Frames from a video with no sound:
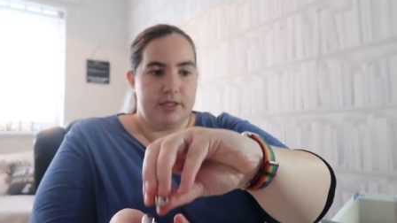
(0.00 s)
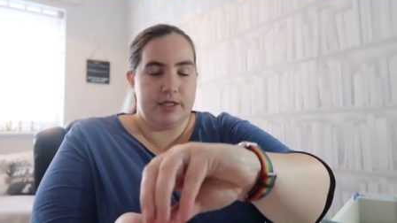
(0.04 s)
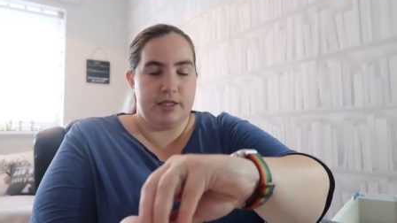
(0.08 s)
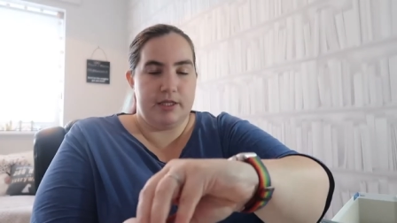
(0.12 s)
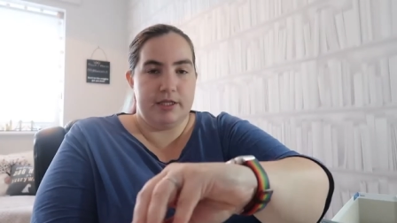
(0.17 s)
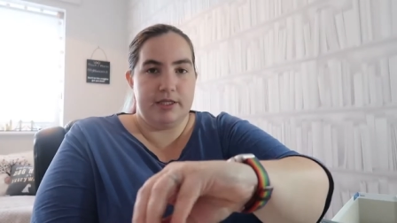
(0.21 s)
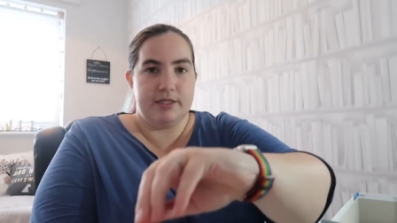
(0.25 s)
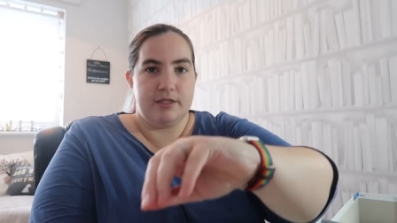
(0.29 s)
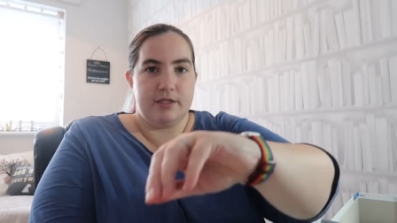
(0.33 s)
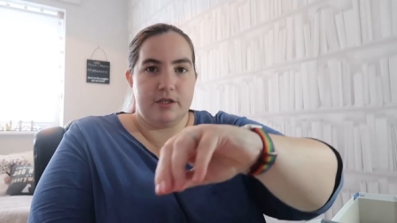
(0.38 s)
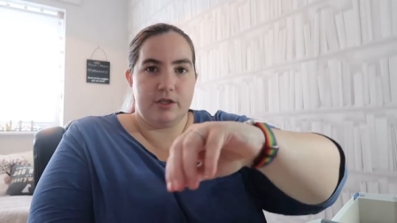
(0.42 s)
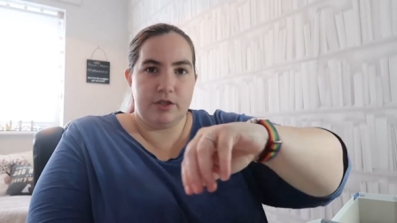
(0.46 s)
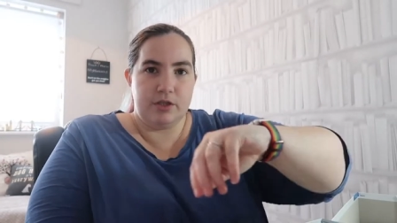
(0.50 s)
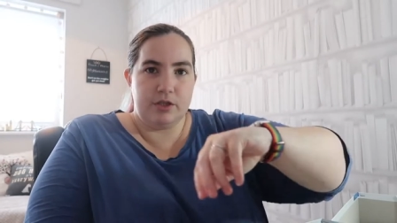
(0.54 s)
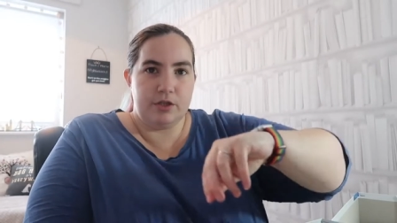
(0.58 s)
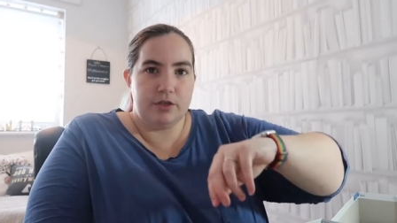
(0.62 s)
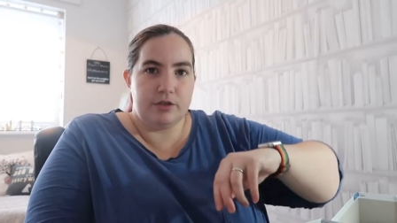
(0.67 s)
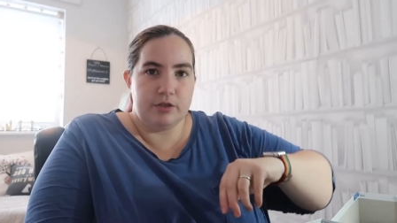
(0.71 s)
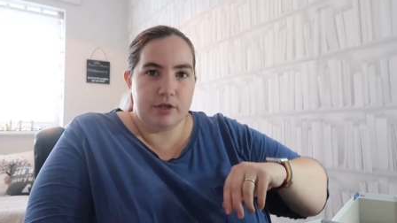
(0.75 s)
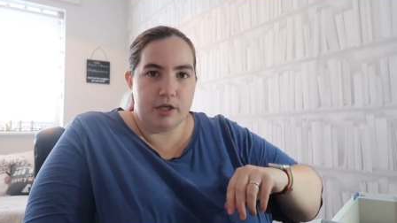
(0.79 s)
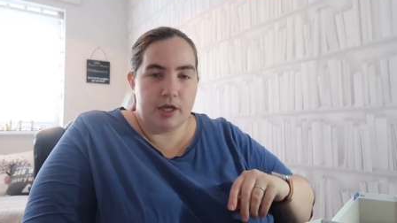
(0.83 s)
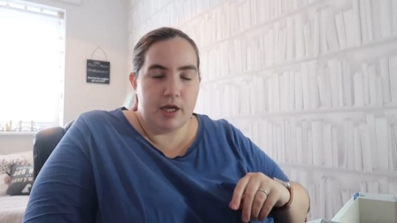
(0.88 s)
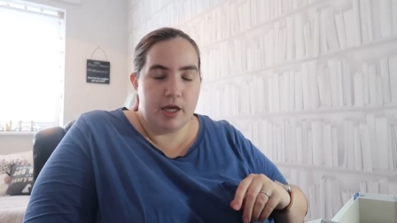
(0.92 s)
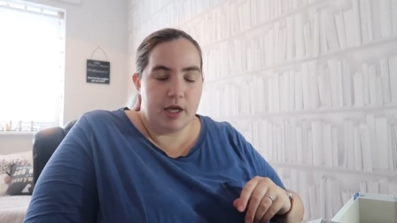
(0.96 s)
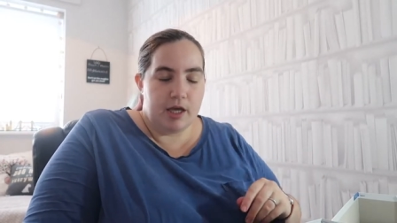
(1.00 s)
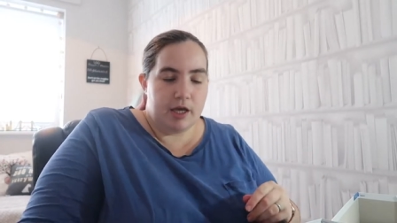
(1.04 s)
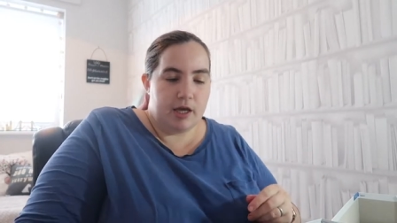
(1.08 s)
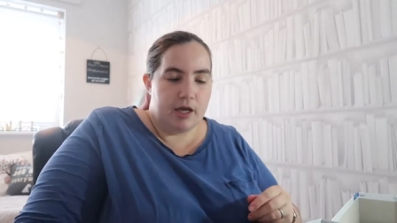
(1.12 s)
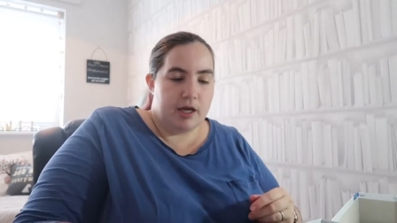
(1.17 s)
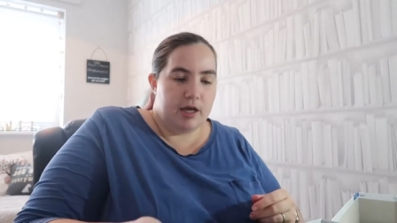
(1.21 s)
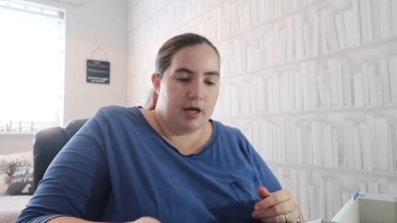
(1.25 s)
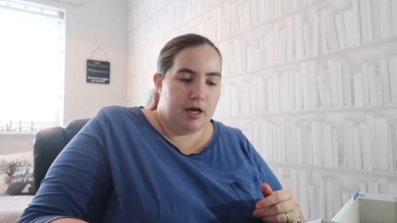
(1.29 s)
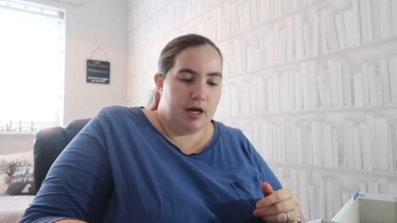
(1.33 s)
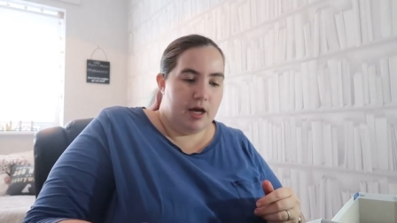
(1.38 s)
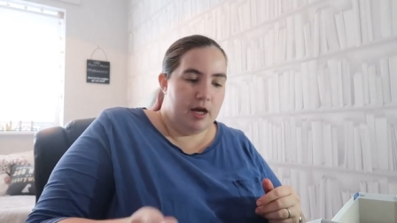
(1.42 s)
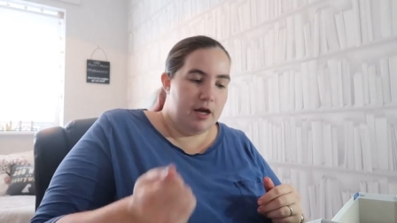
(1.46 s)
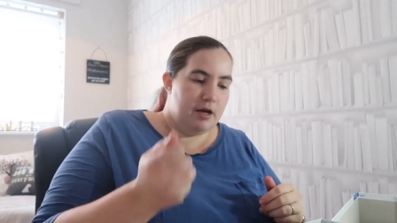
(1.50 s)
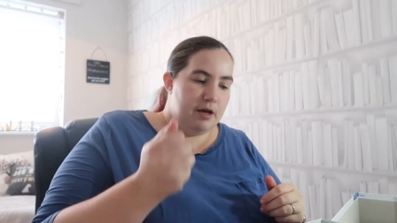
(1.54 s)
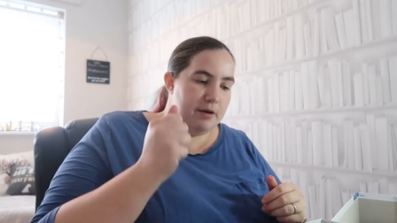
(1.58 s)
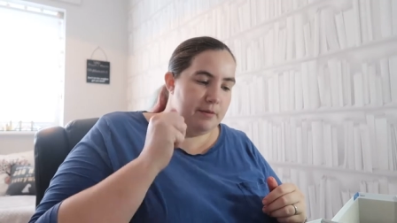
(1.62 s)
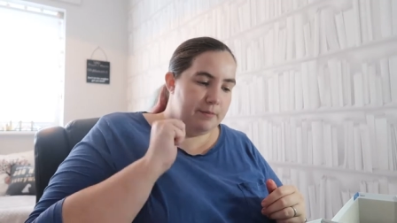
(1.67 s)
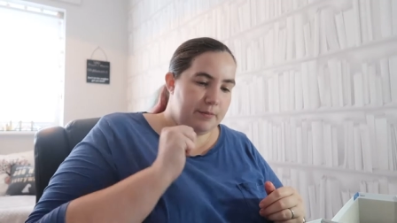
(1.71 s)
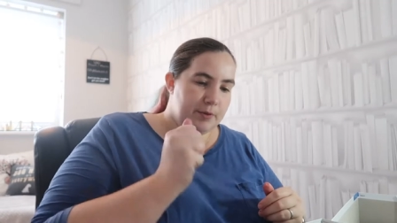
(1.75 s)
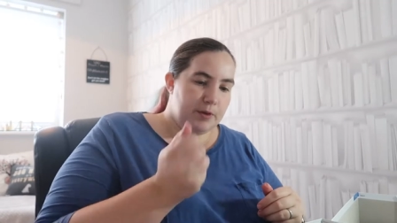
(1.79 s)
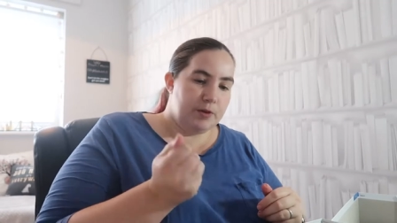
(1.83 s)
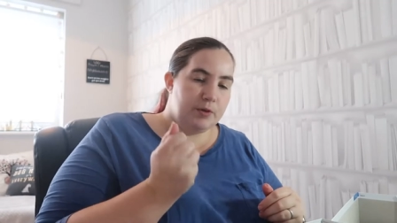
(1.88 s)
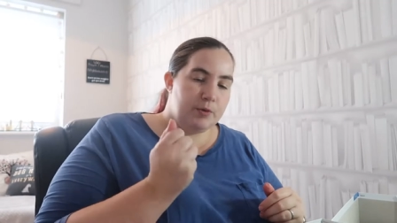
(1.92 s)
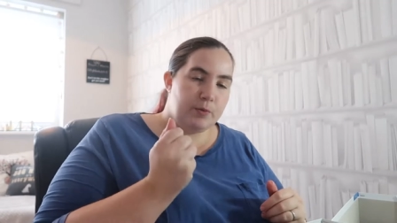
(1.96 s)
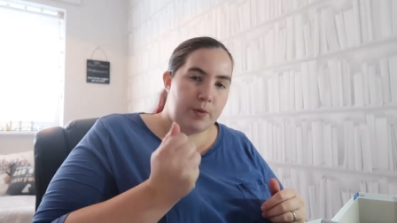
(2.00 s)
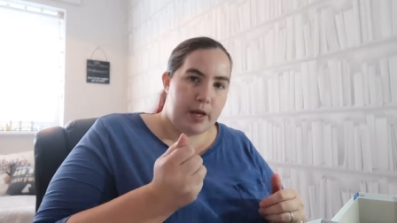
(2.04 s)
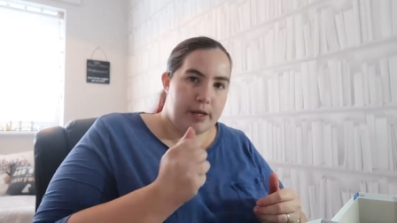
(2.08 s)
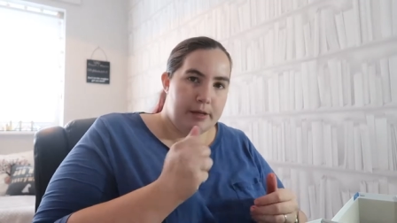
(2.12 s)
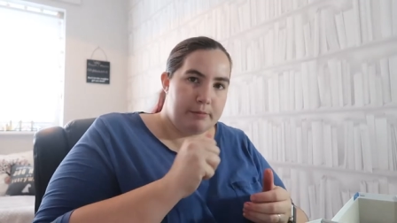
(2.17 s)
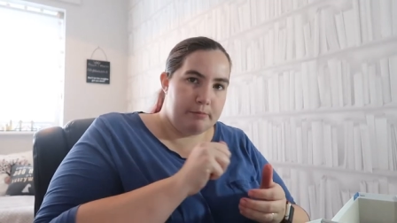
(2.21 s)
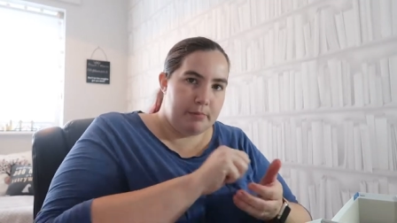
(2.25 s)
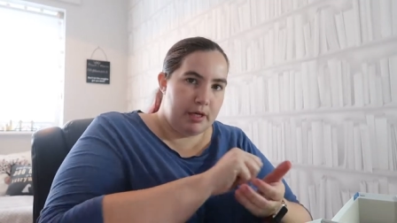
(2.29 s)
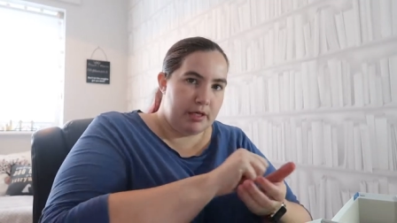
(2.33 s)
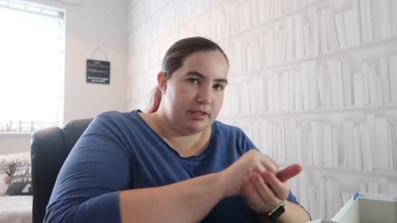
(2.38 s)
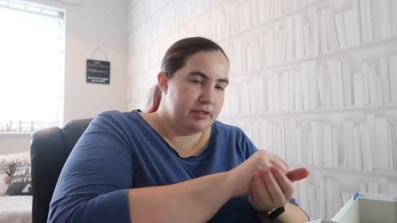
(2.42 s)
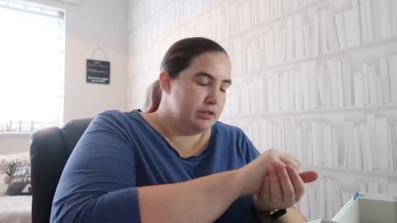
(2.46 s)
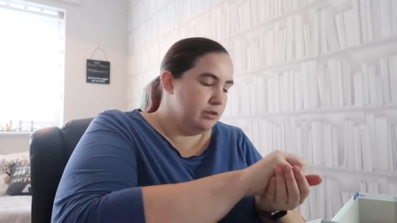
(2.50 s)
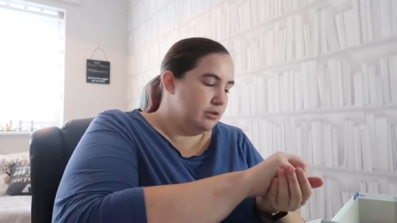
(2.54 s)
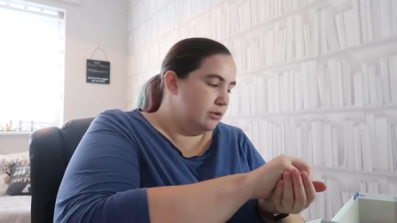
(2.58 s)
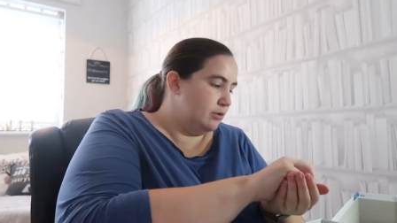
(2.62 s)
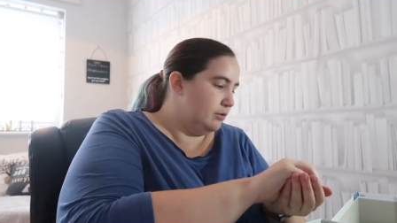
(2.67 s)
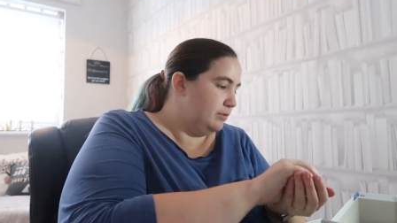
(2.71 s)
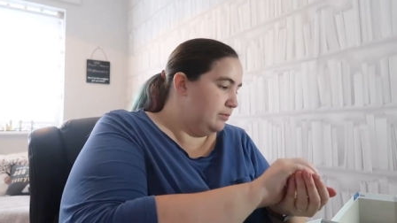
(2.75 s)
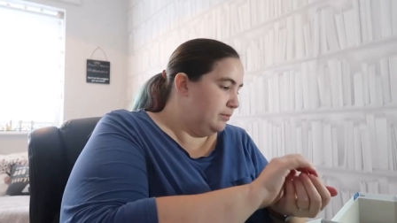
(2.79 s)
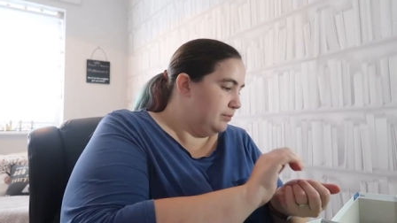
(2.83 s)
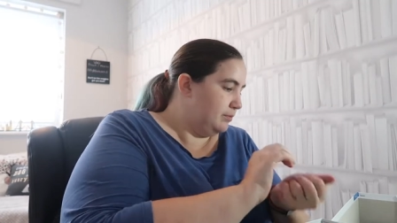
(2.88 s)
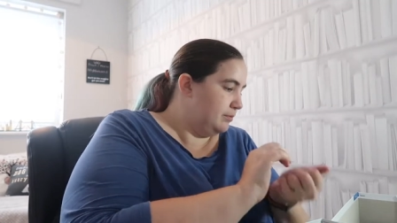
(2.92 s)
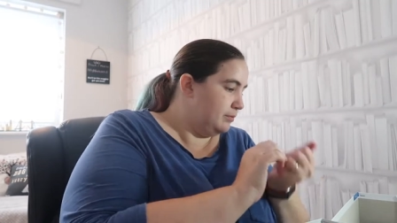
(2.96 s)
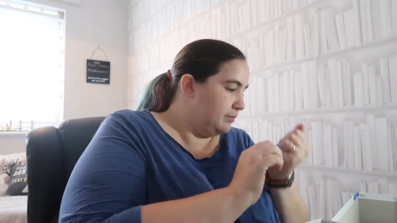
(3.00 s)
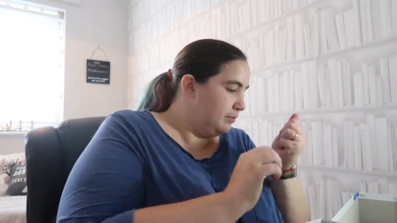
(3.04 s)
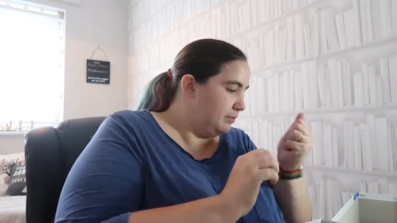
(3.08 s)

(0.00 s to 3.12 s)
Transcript: And these are good, um, good weight metal